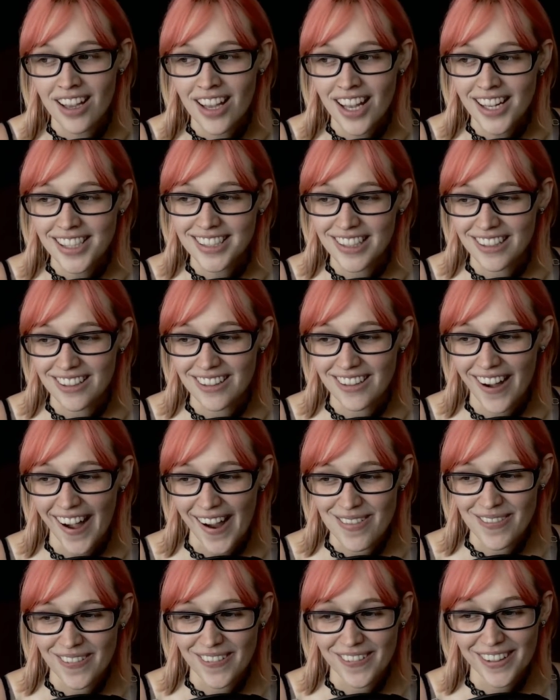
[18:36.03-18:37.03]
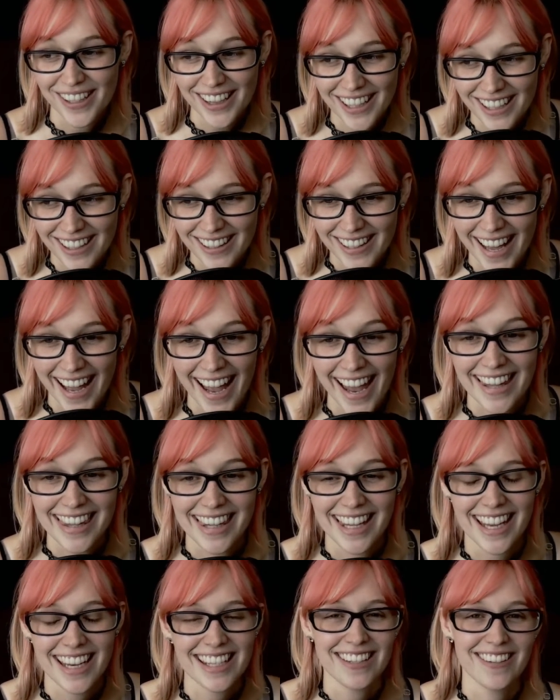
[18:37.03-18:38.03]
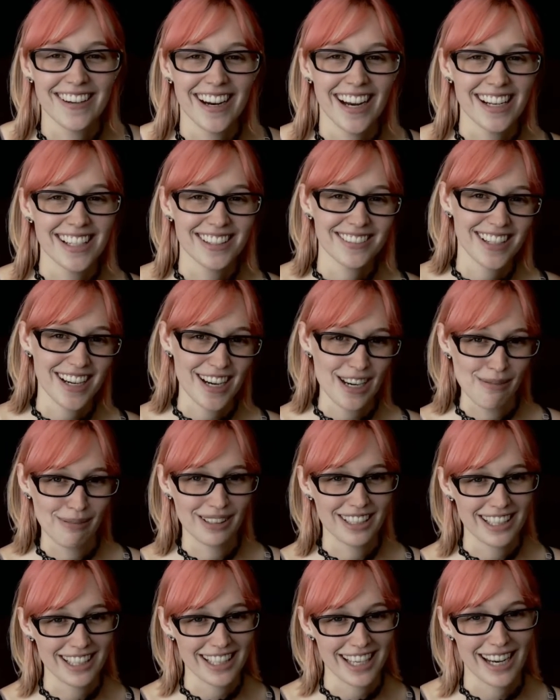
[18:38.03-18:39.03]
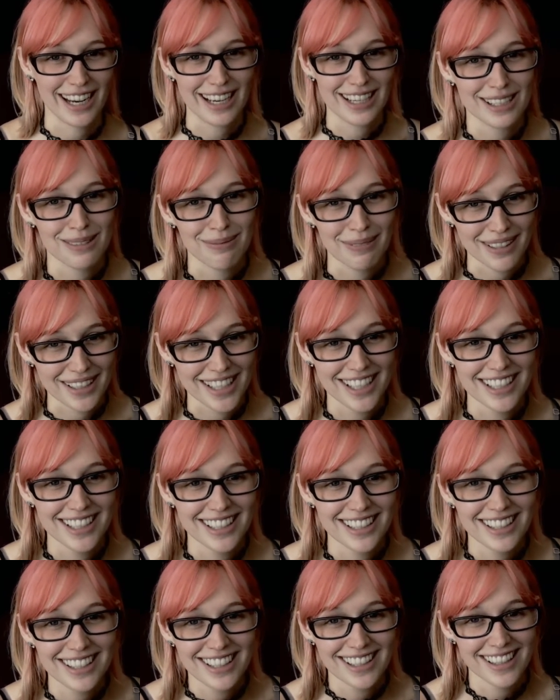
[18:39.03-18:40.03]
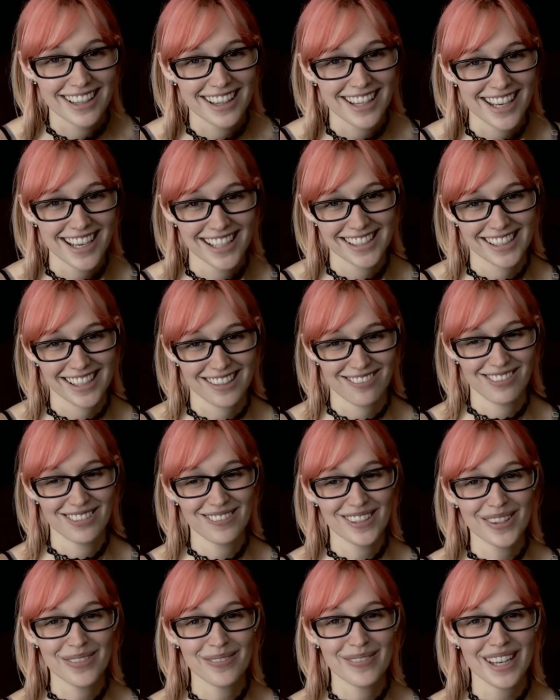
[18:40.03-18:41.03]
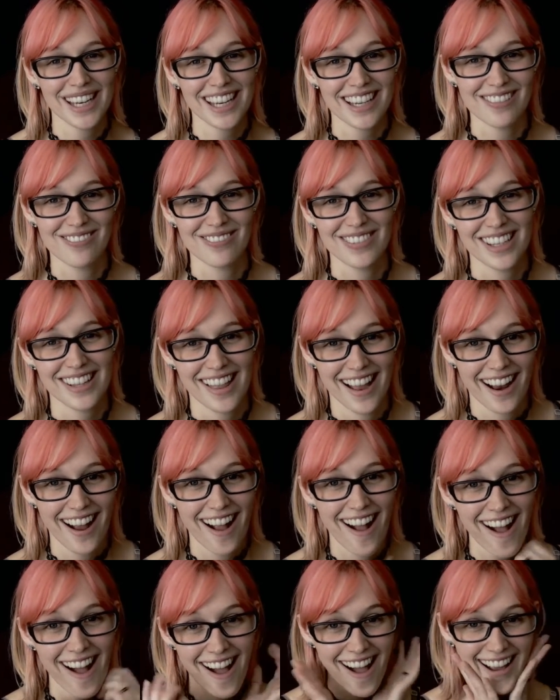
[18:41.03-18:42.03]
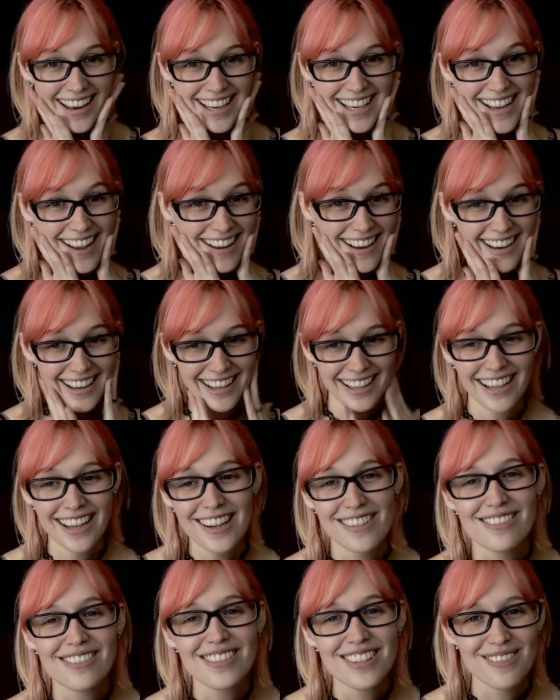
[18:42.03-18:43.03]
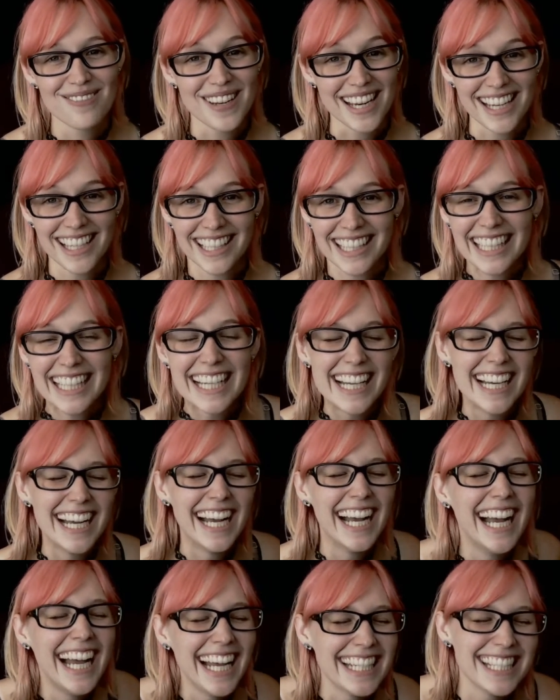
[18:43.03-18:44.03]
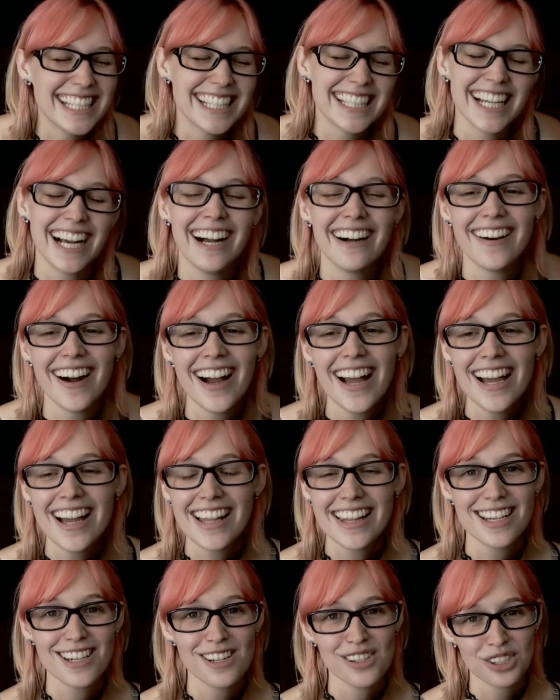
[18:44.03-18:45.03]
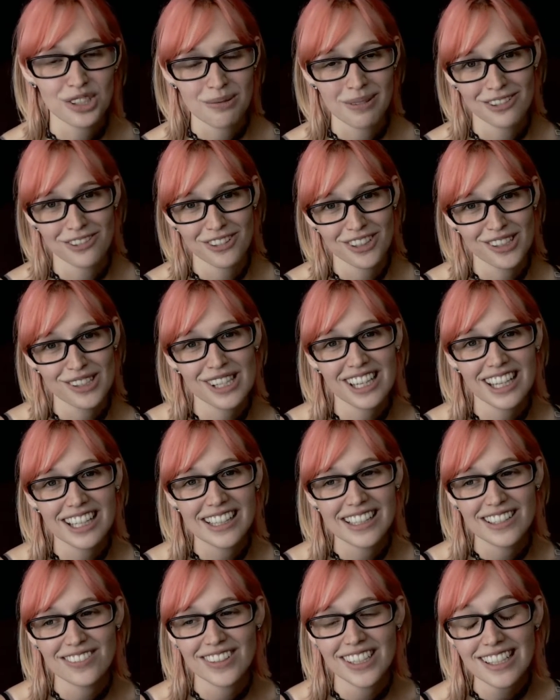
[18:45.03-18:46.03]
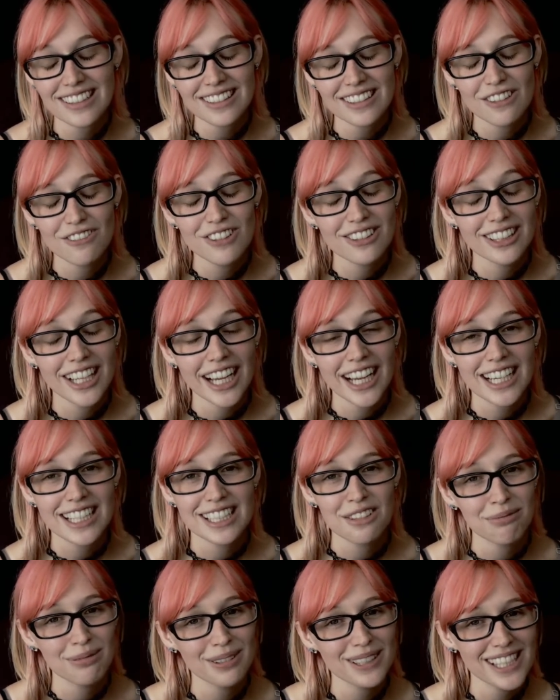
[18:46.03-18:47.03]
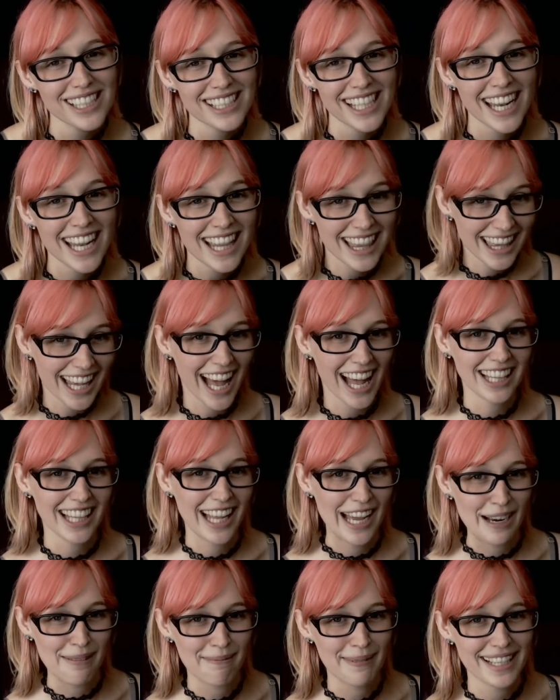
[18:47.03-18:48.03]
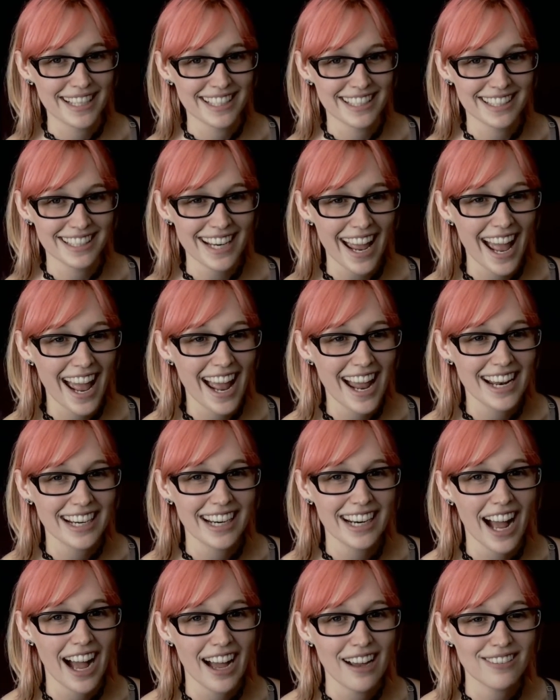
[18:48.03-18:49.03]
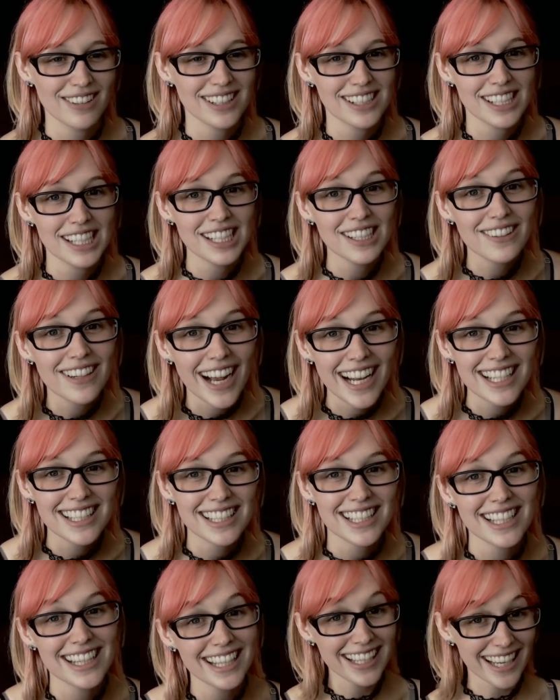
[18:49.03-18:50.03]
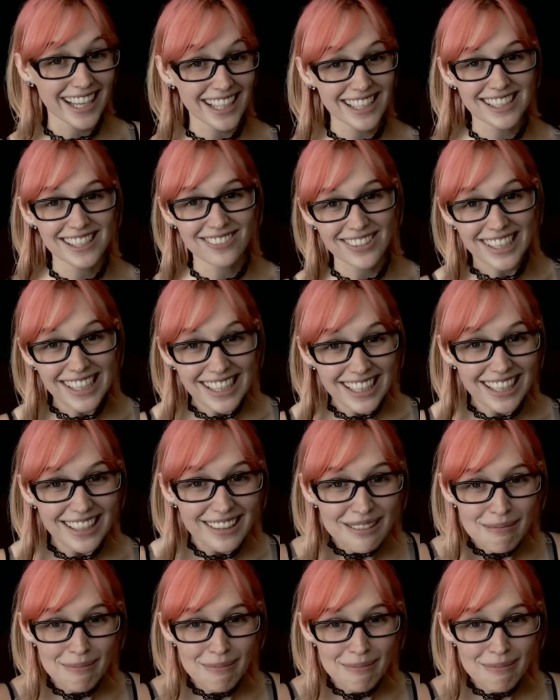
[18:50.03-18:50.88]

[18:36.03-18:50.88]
so I'm really glad that you guys were able to like experience the excitement with me and be like, yay, with me. And so thank you so much for clicking this video. If you liked it, please hit that like button, and I will see you guys in the next video.